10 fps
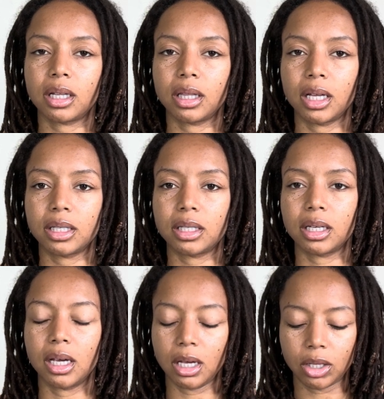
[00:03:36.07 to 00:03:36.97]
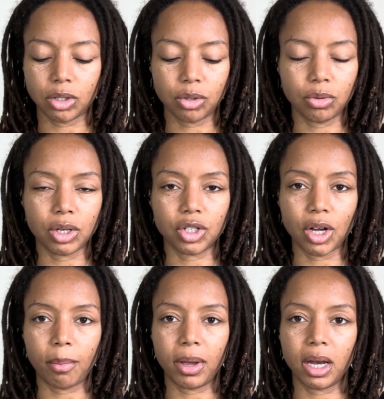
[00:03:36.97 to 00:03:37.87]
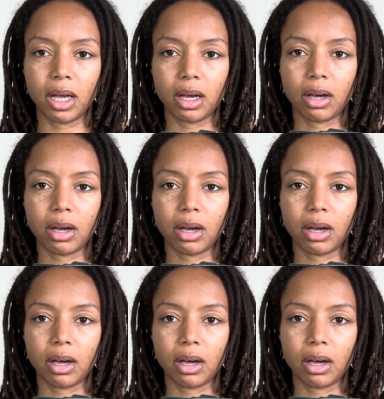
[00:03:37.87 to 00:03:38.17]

Let's get into the shamanic